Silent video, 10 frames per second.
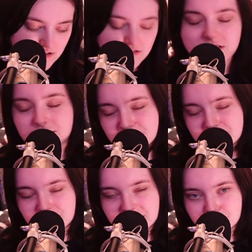leads me
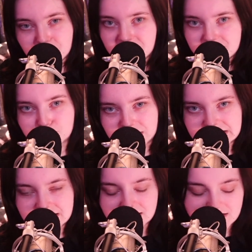into my next point. It's
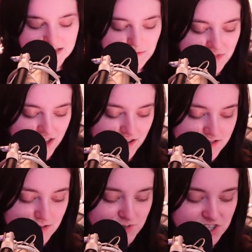basically the same thing,
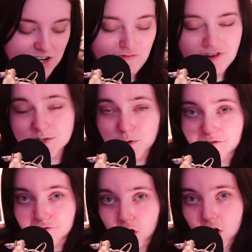so I'm just going to read what
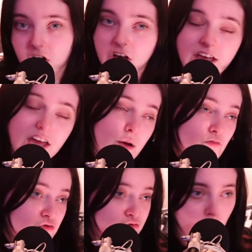I've wrote,
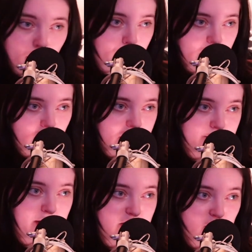probably not
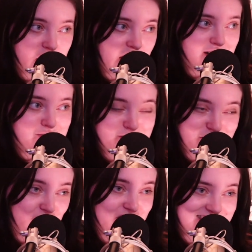expand on it anymore
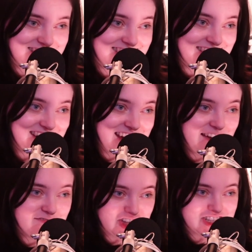because
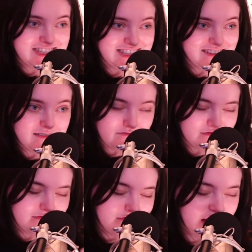I've just
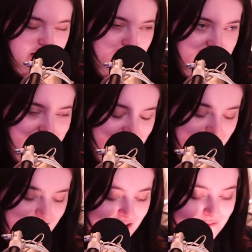expanded on it
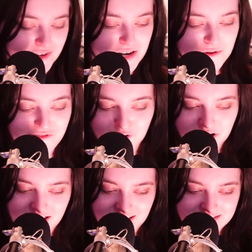there. But number 4
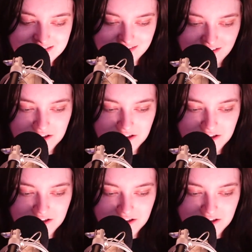is,